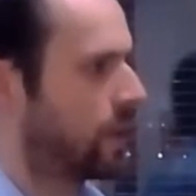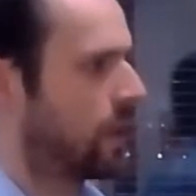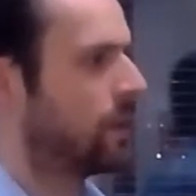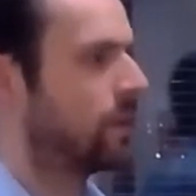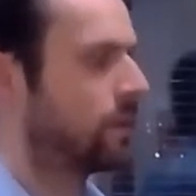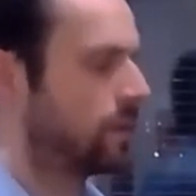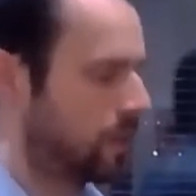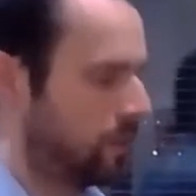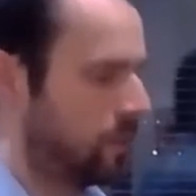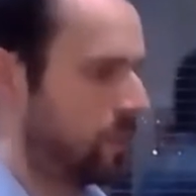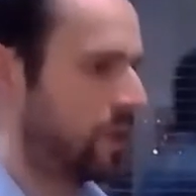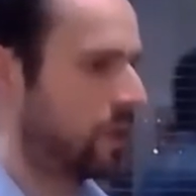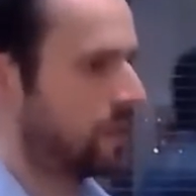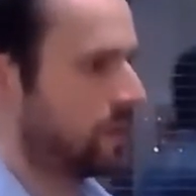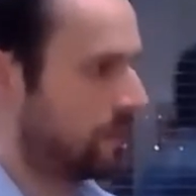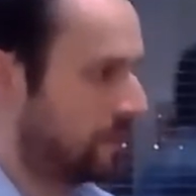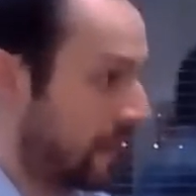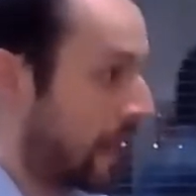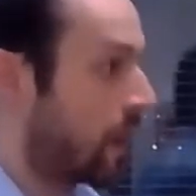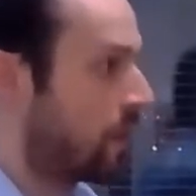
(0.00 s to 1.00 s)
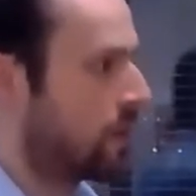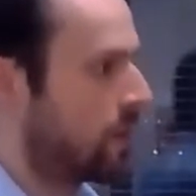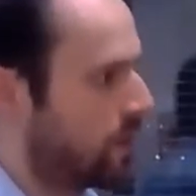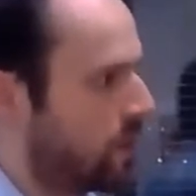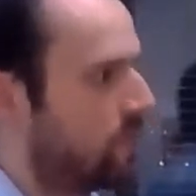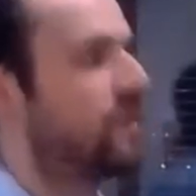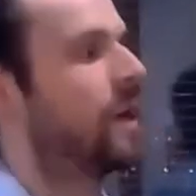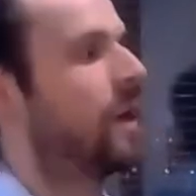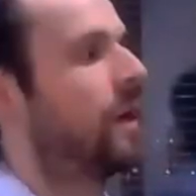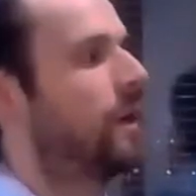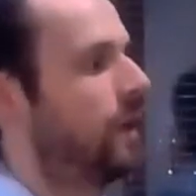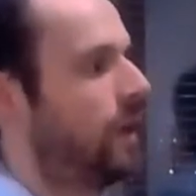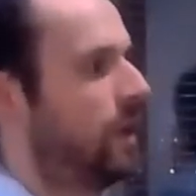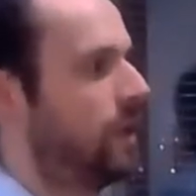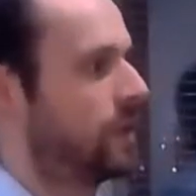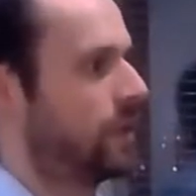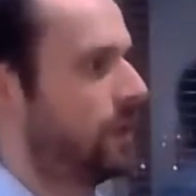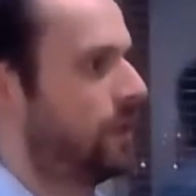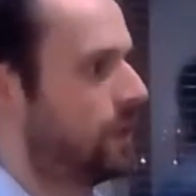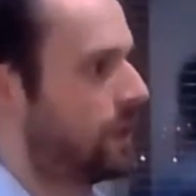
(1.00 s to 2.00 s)
that, because you, now that you've tied it
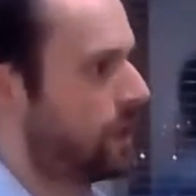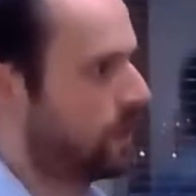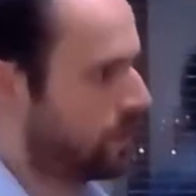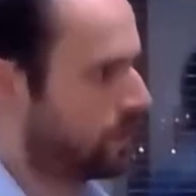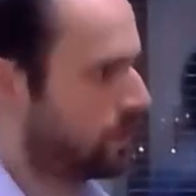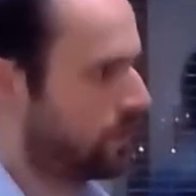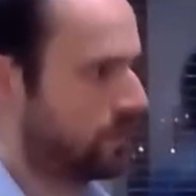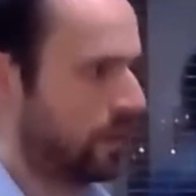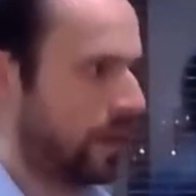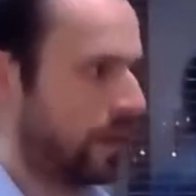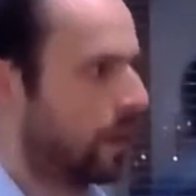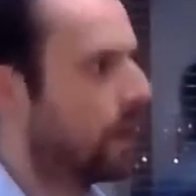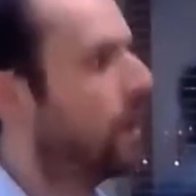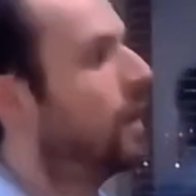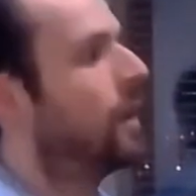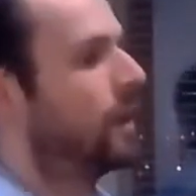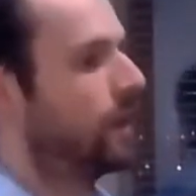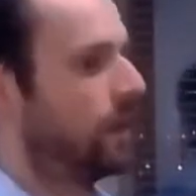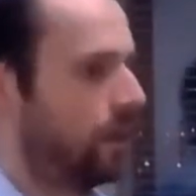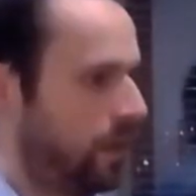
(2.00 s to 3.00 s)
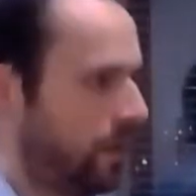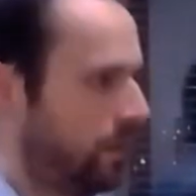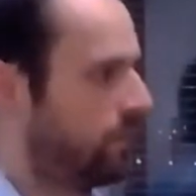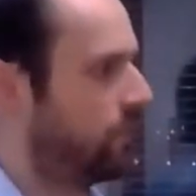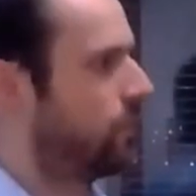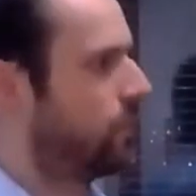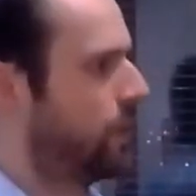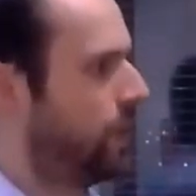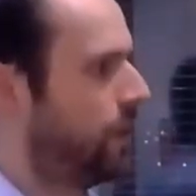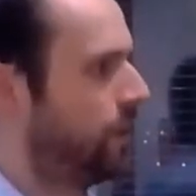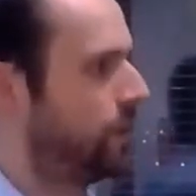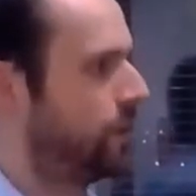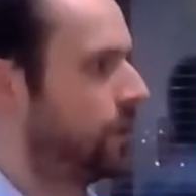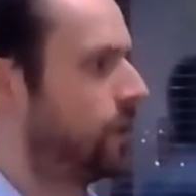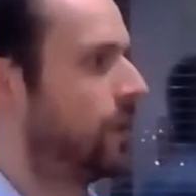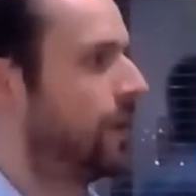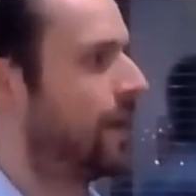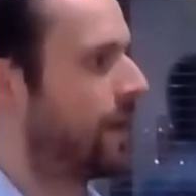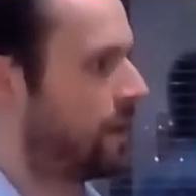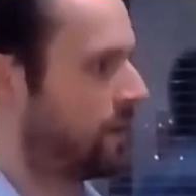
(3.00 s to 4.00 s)
into the idea of like lived
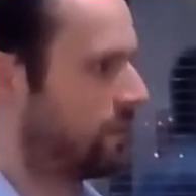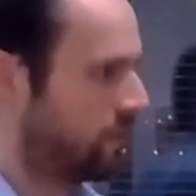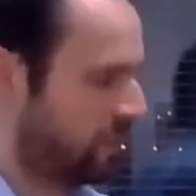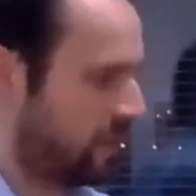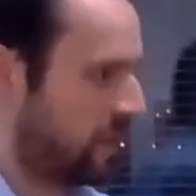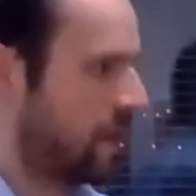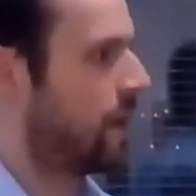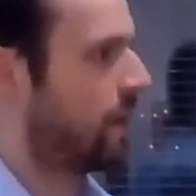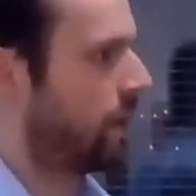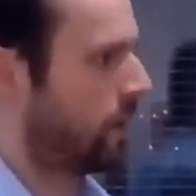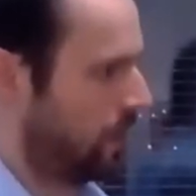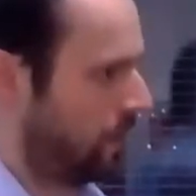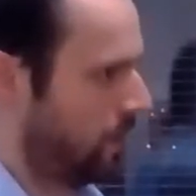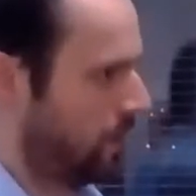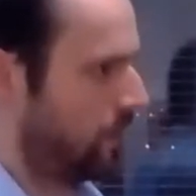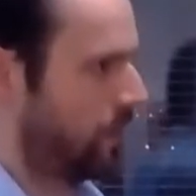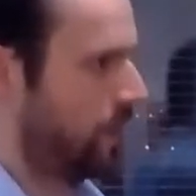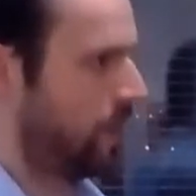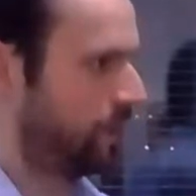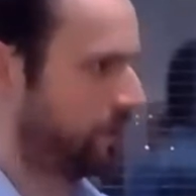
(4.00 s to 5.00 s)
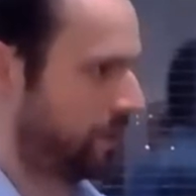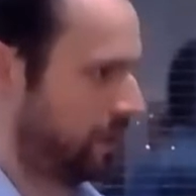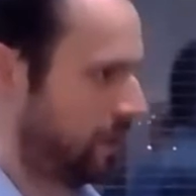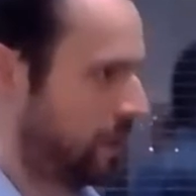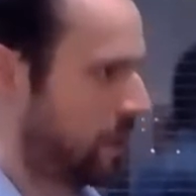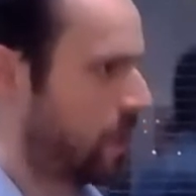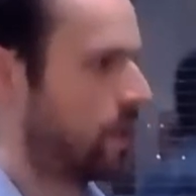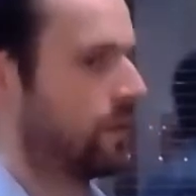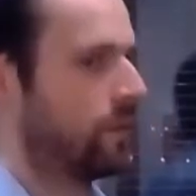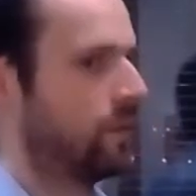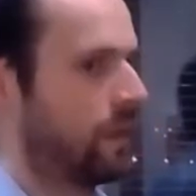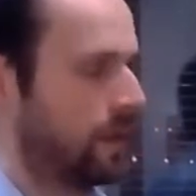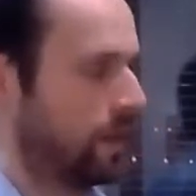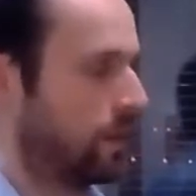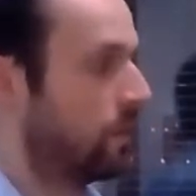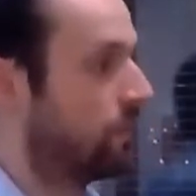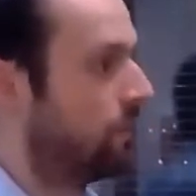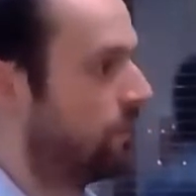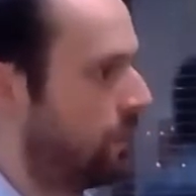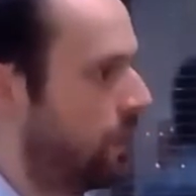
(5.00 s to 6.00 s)
religion and vernacular religion as kind of
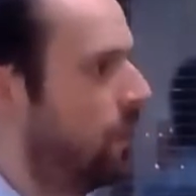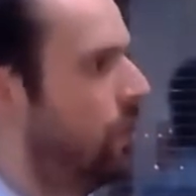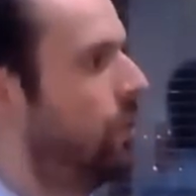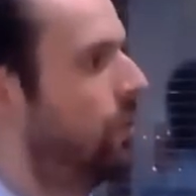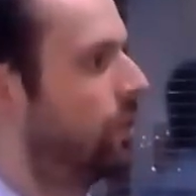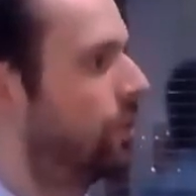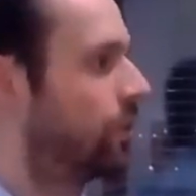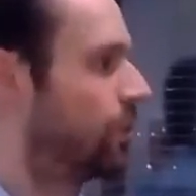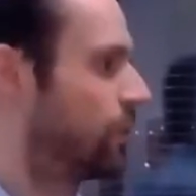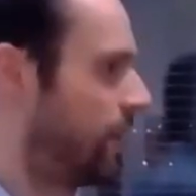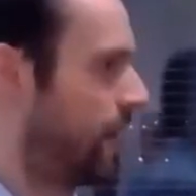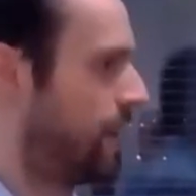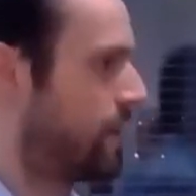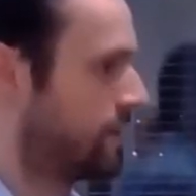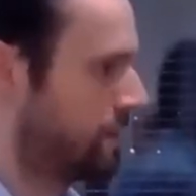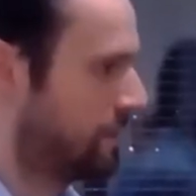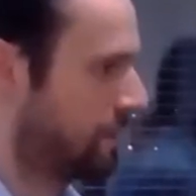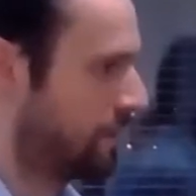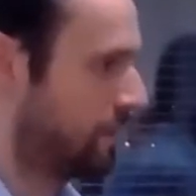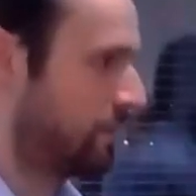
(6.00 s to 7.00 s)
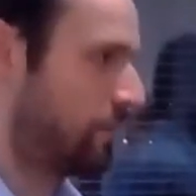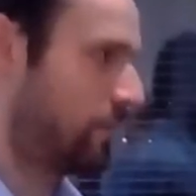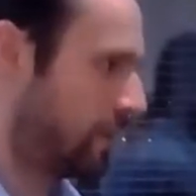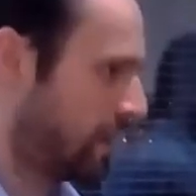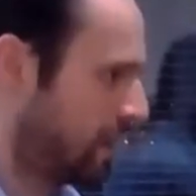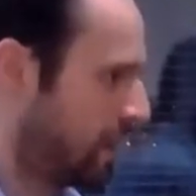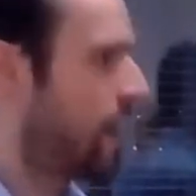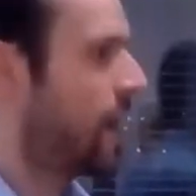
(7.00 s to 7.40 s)
like the vogue trends of